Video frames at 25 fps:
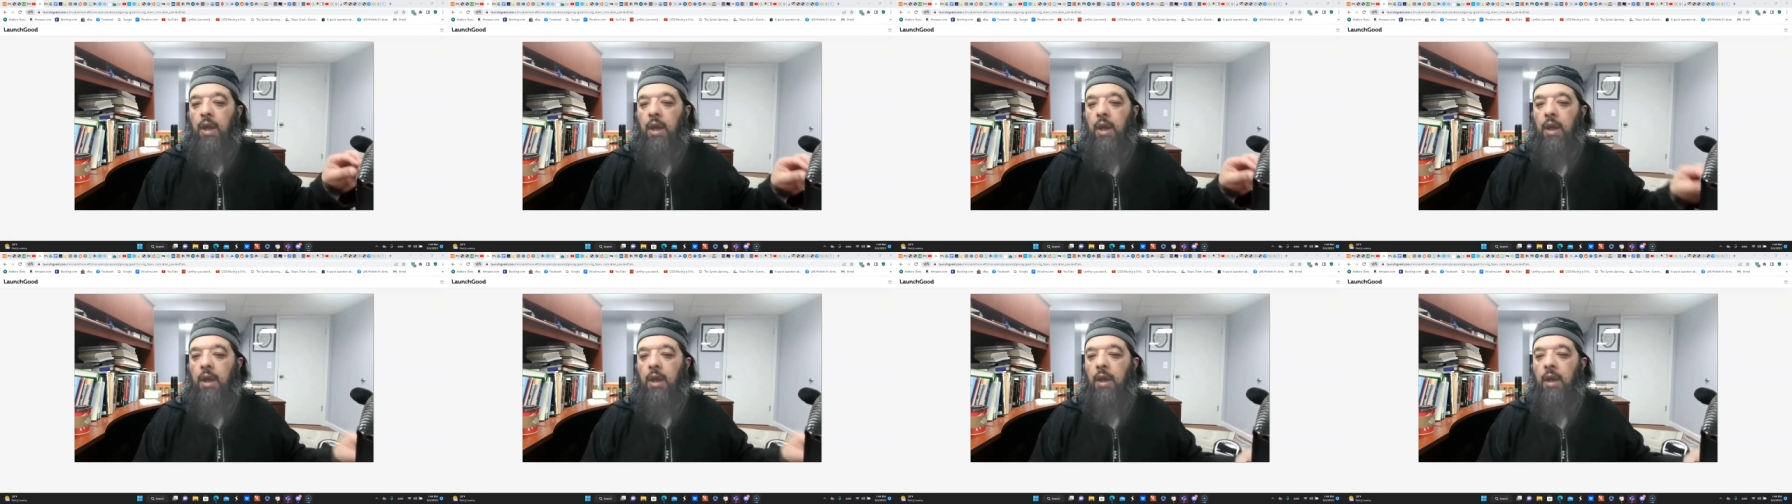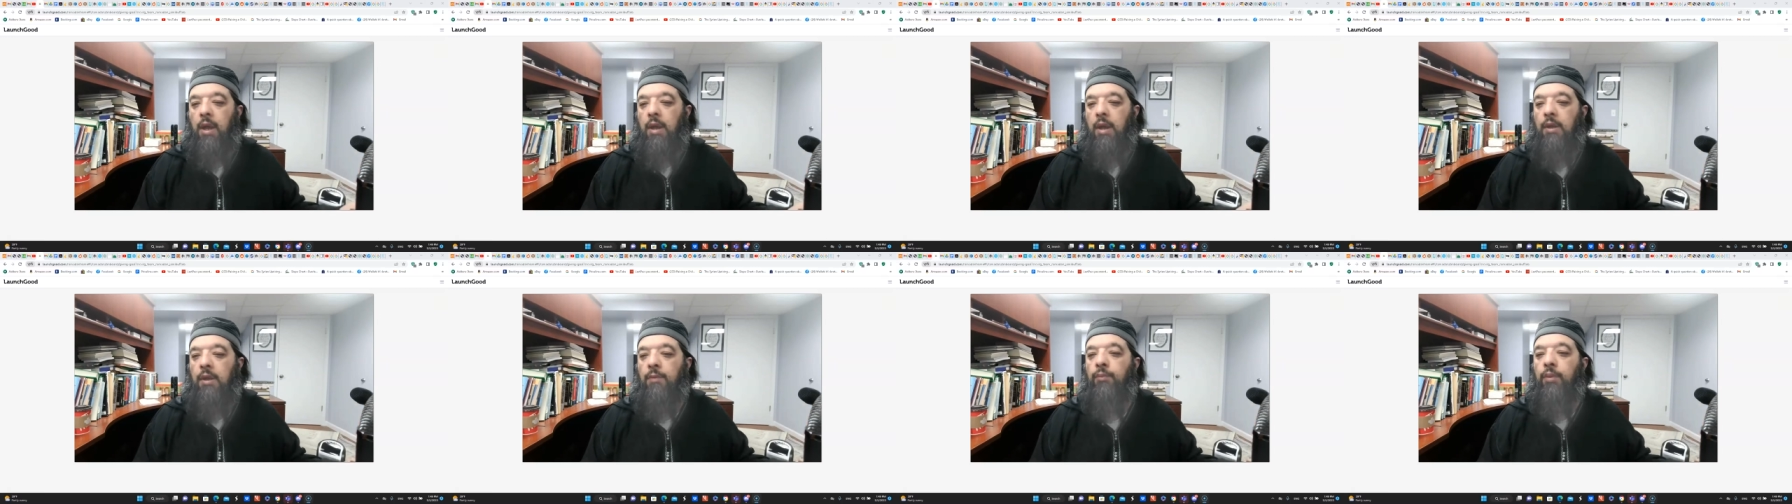eh,
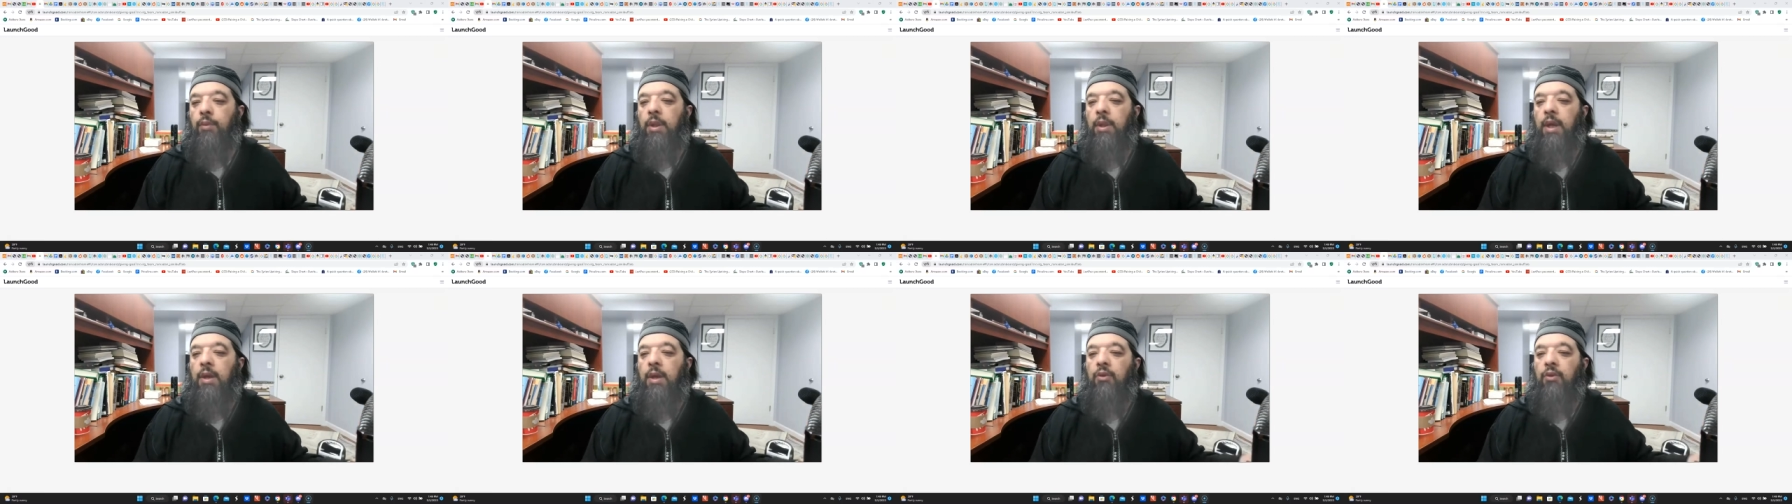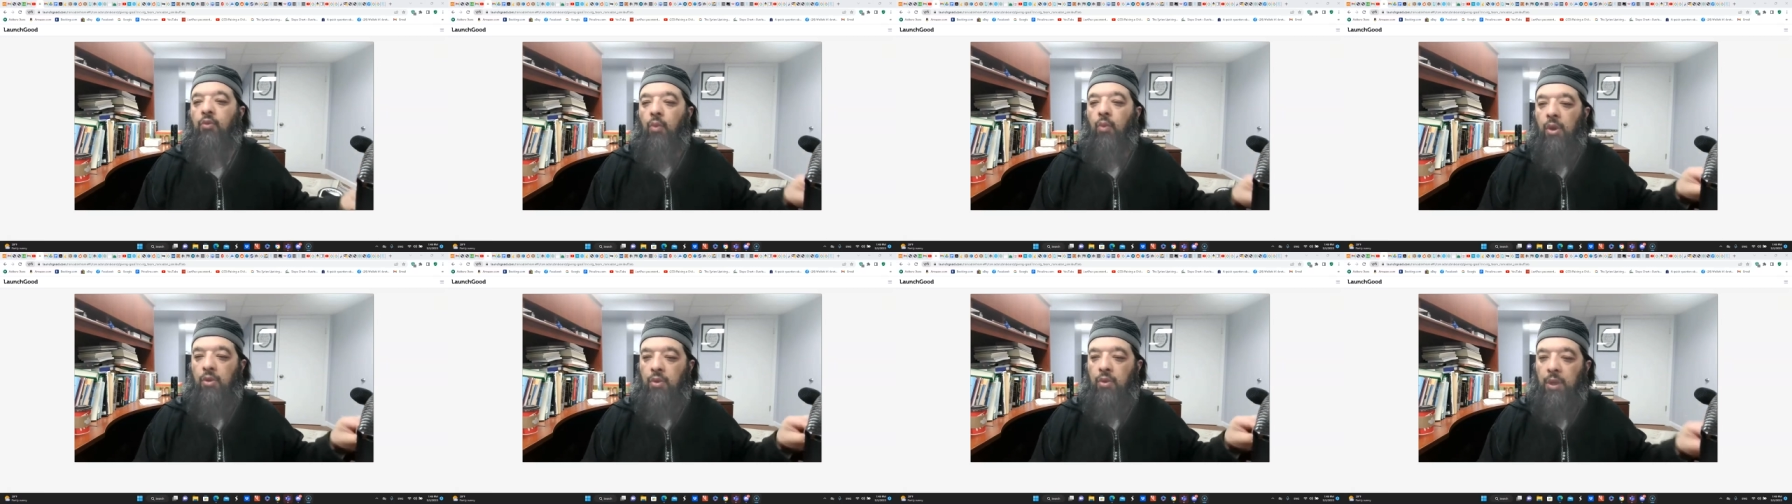in a
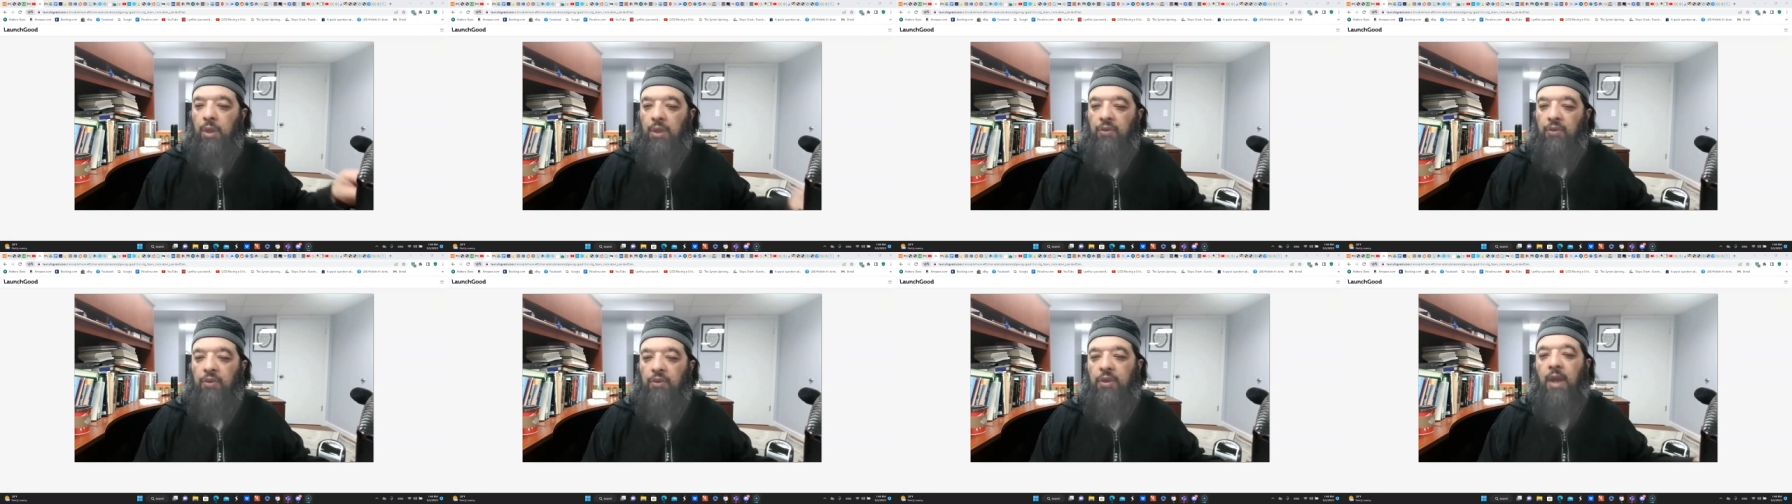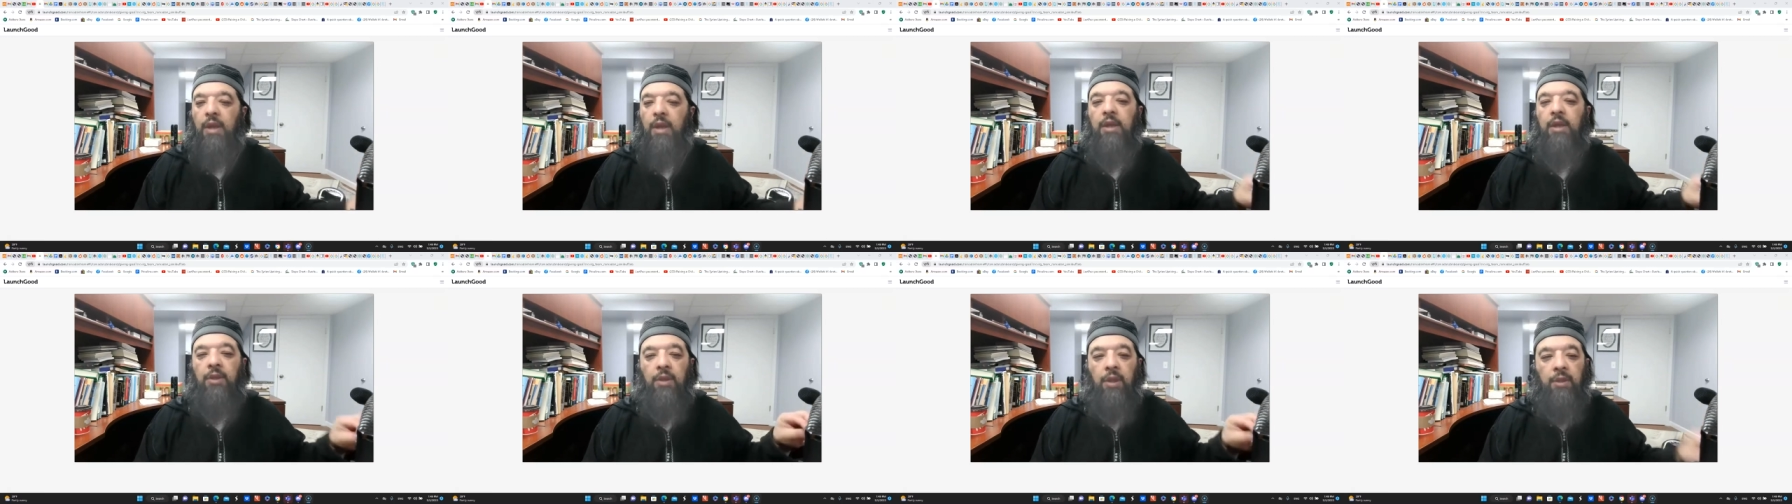place where you can
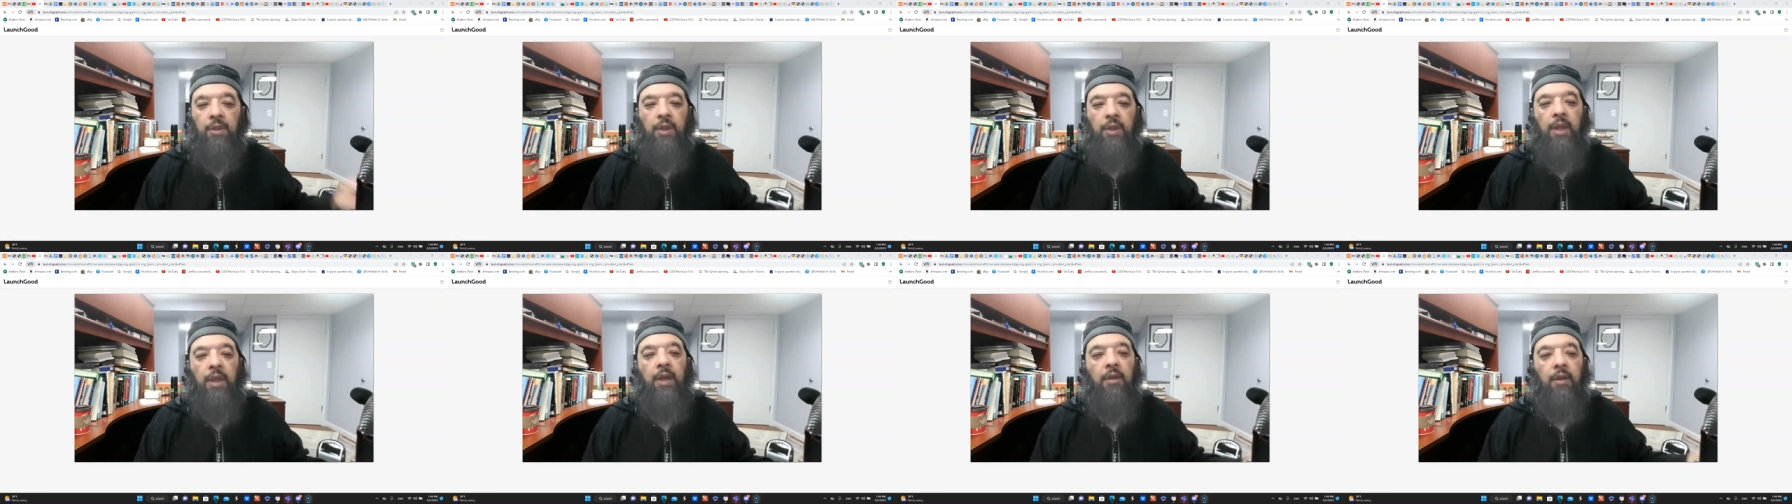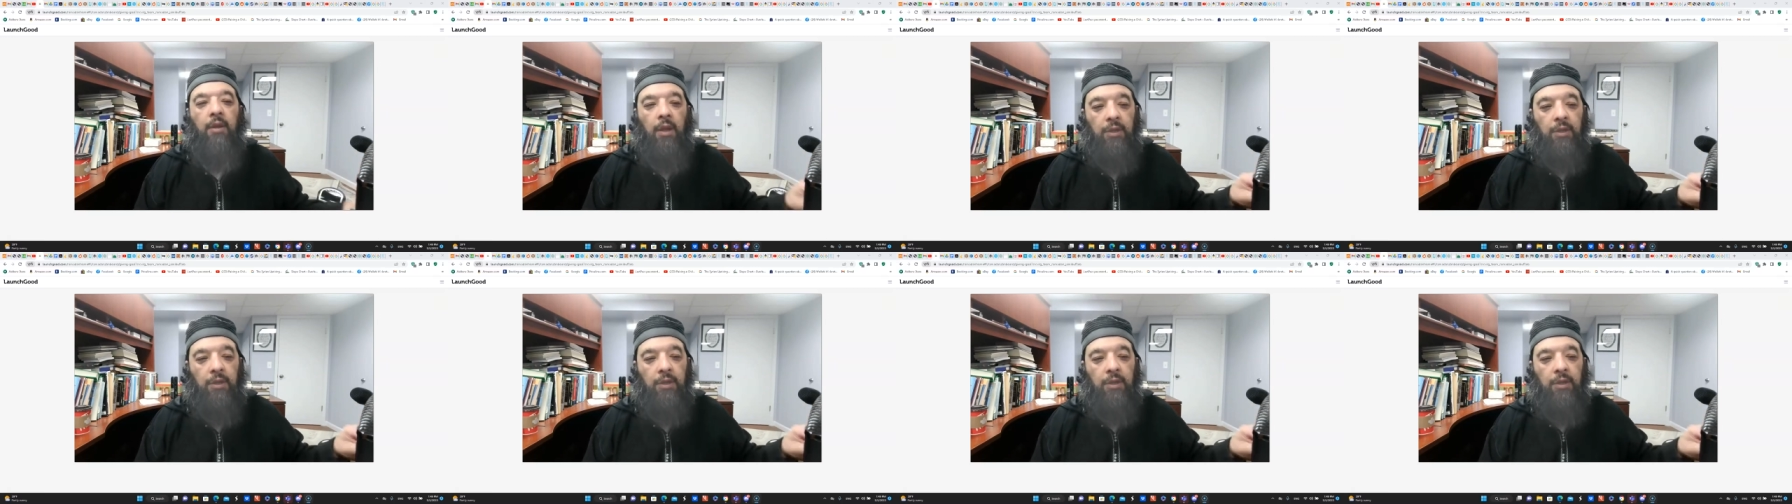study the deen